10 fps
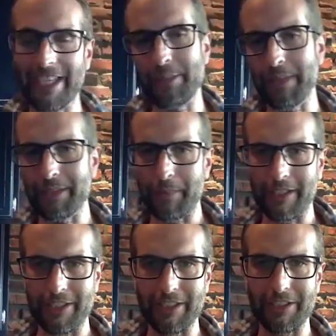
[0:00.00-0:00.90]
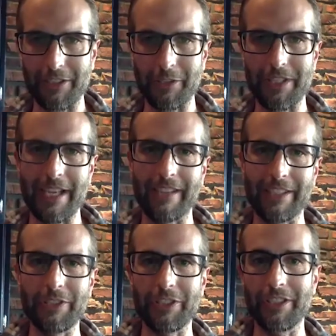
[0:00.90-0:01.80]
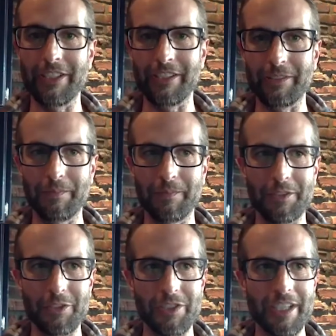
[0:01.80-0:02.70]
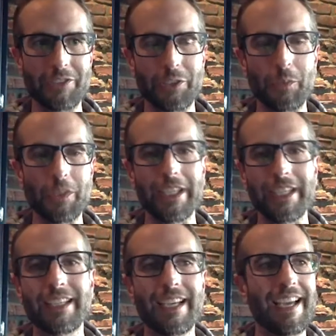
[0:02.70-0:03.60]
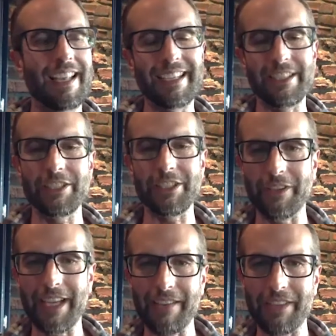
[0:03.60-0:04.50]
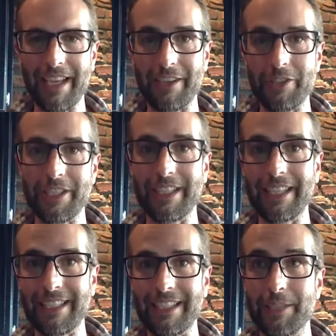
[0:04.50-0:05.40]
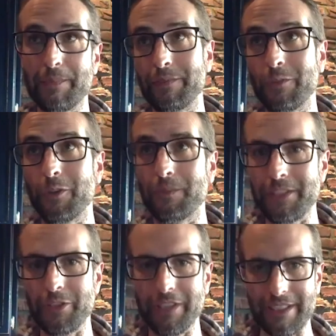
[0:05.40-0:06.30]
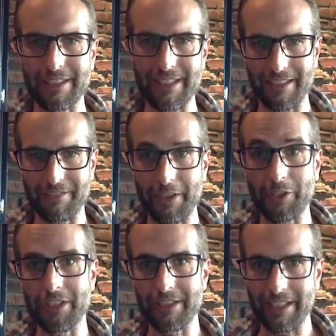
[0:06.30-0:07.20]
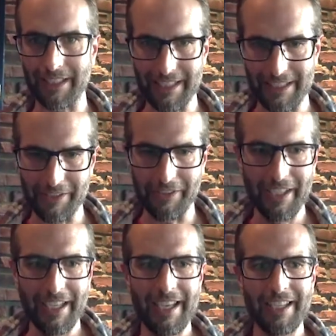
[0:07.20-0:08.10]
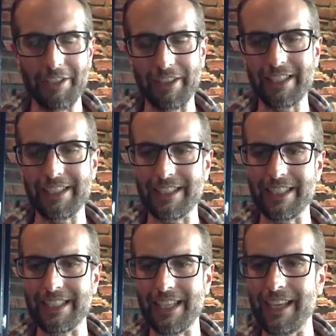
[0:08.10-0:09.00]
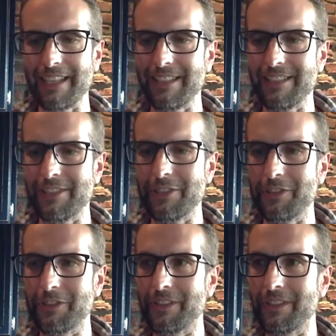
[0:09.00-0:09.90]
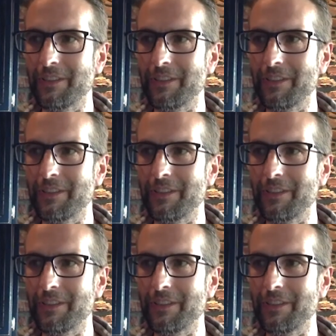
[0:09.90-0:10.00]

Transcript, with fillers: ATP production just slows down and just your cells are working, they just don't have the energy they need to perform the trillions of functions that they do. So this is designed to